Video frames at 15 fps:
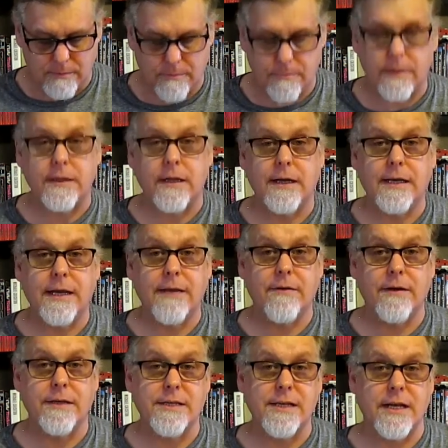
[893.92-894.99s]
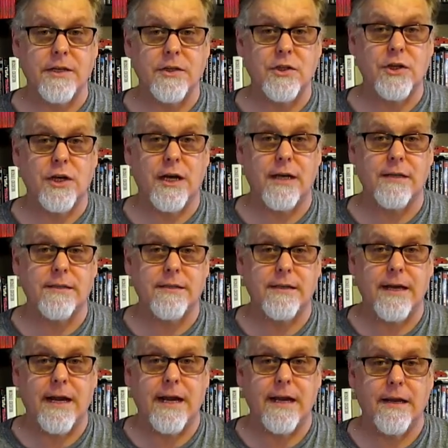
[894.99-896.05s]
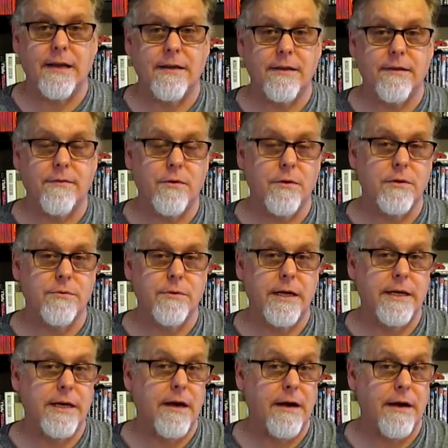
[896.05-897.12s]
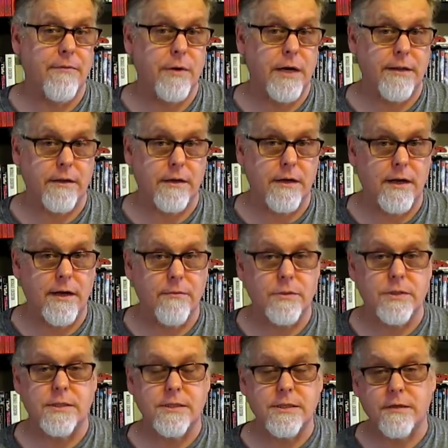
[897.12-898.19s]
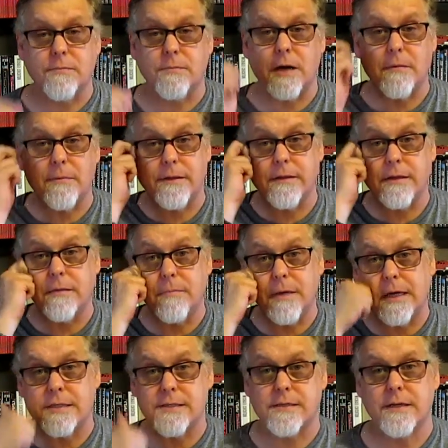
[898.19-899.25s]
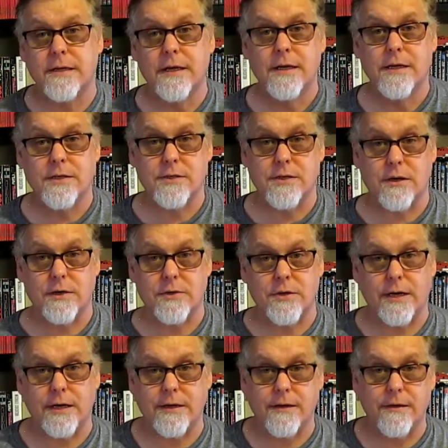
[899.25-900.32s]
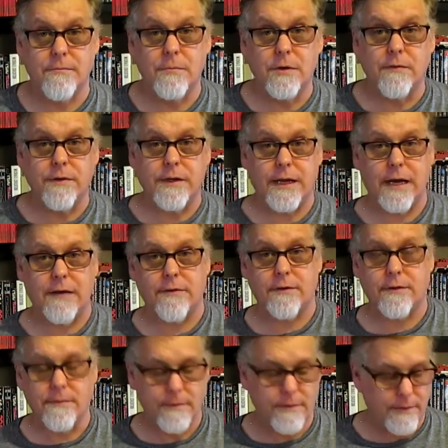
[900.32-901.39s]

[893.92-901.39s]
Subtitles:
But they gave it a second shot, and of course we now have Wrath of Khan, which is still probably the best Star Trek movie ever.